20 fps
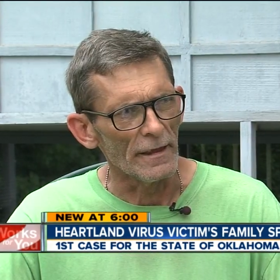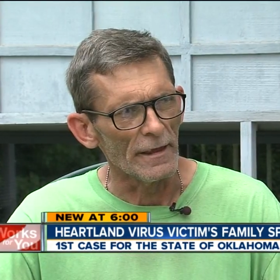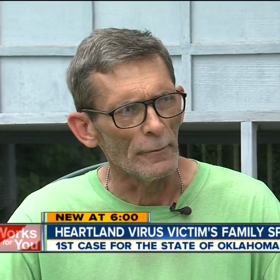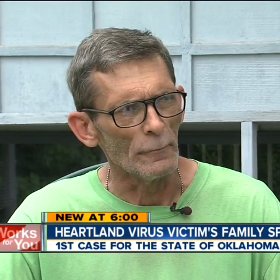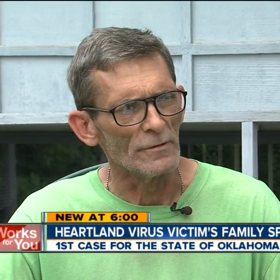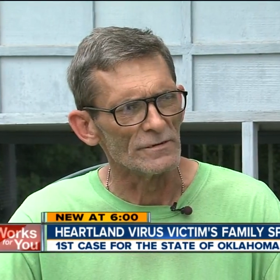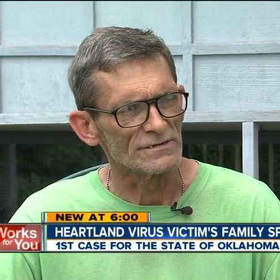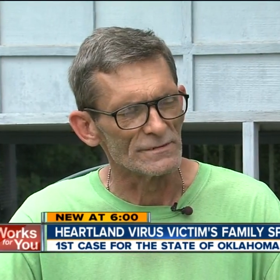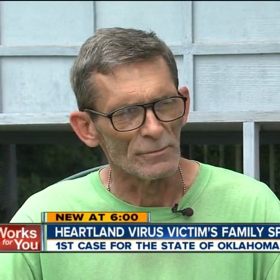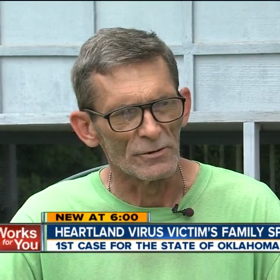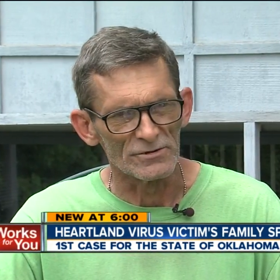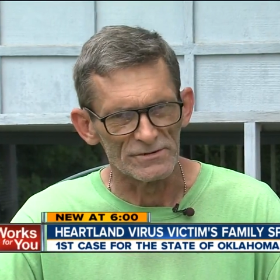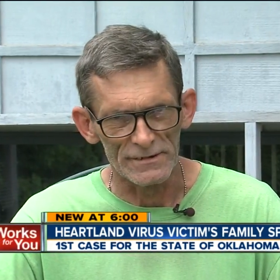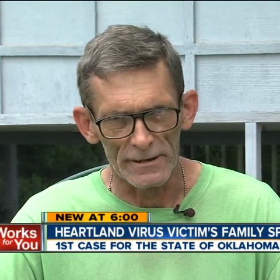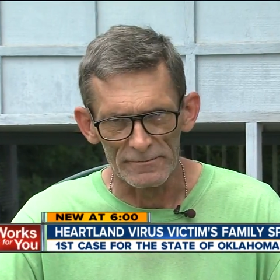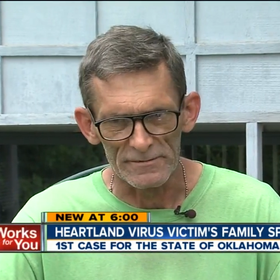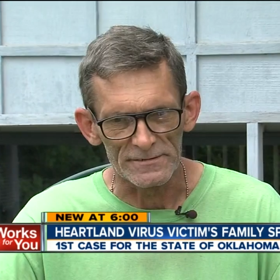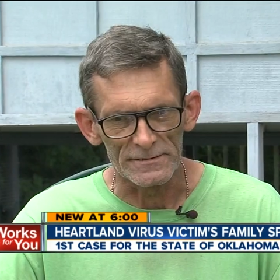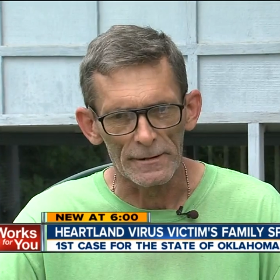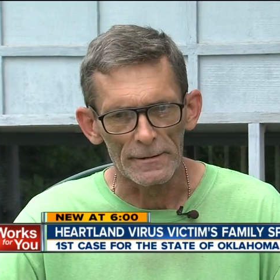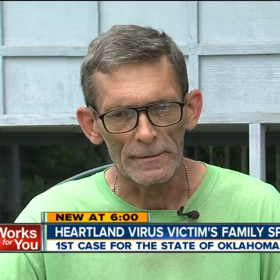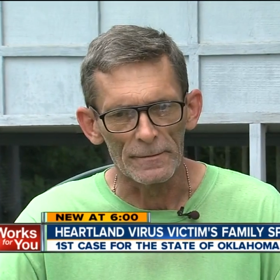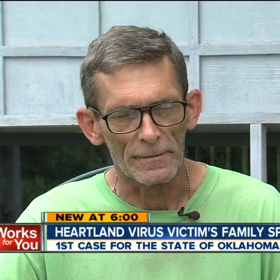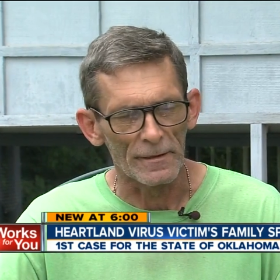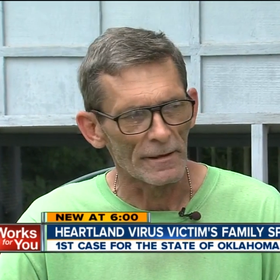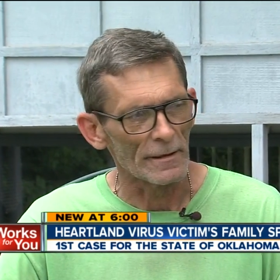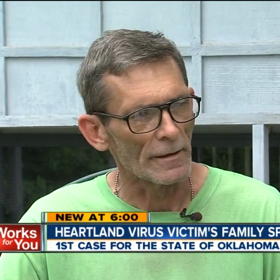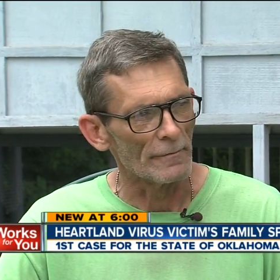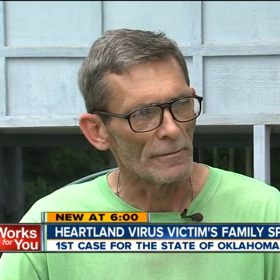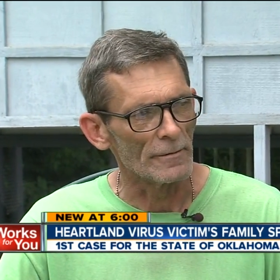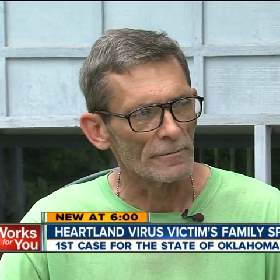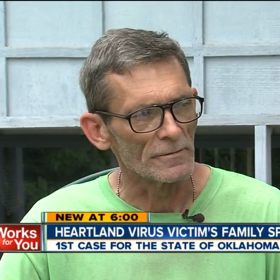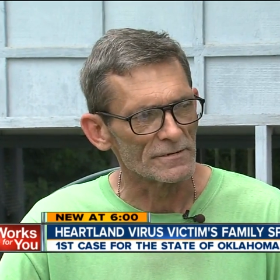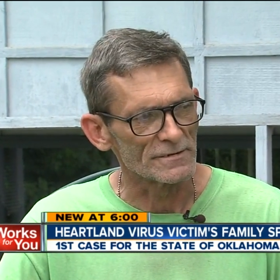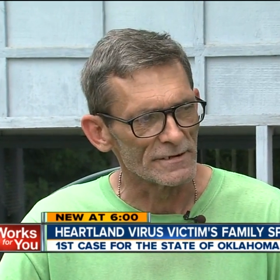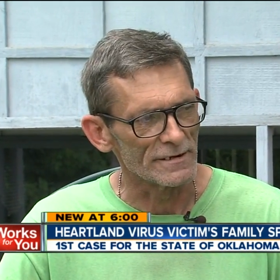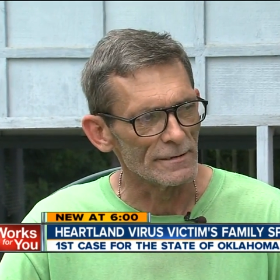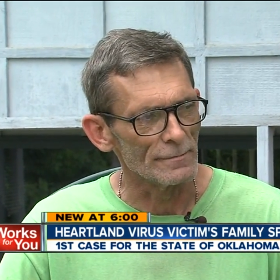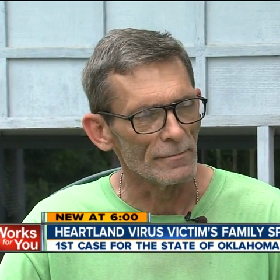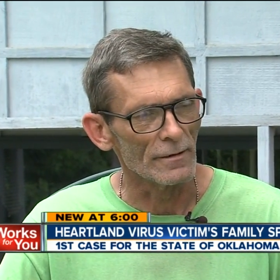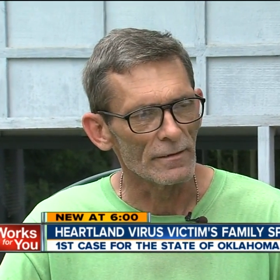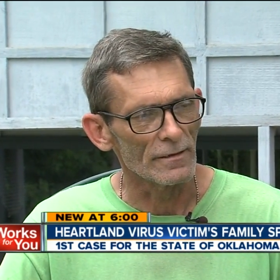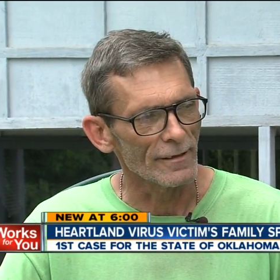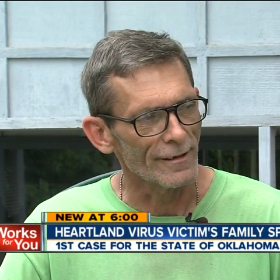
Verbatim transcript: It was the most devastating thing I've ever seen in my